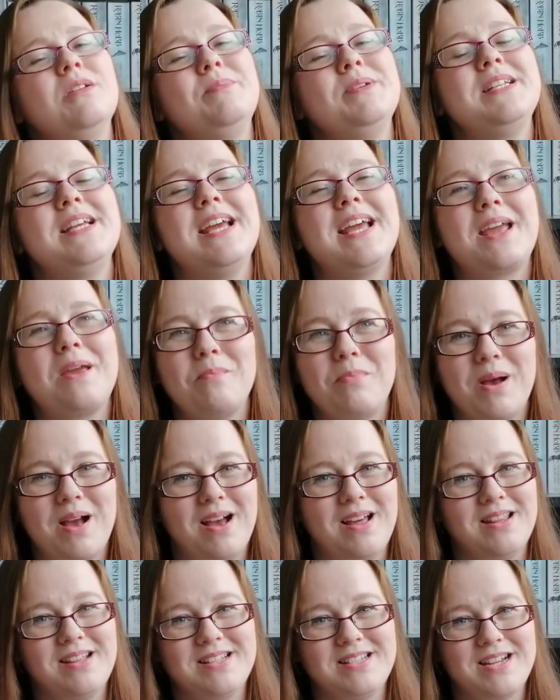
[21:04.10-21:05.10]
going to be taking
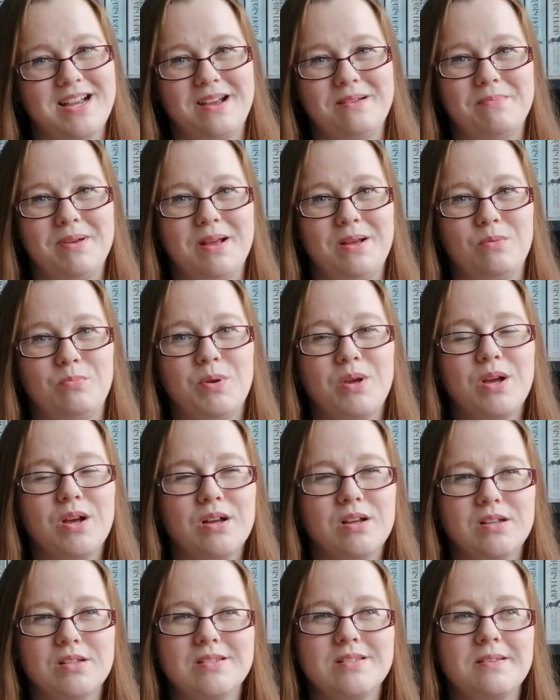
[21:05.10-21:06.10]
part this time, Mel,
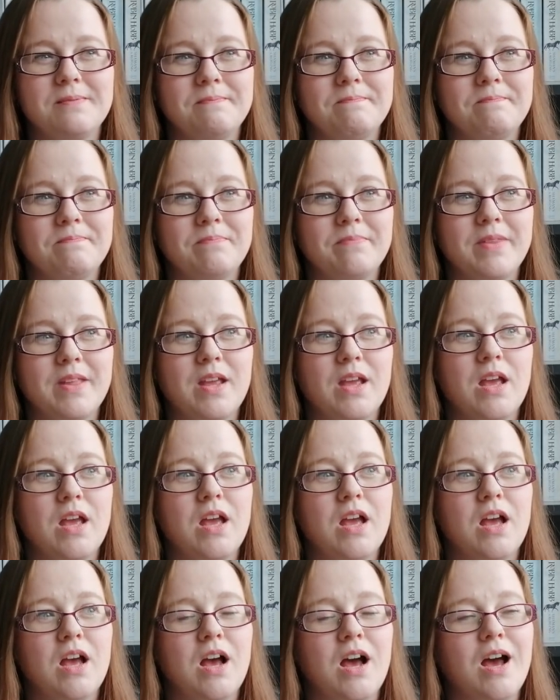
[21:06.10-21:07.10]
because
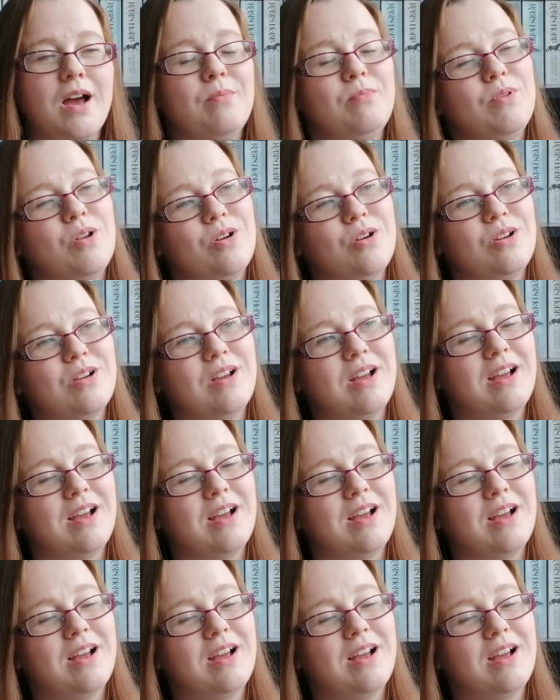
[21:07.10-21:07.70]
I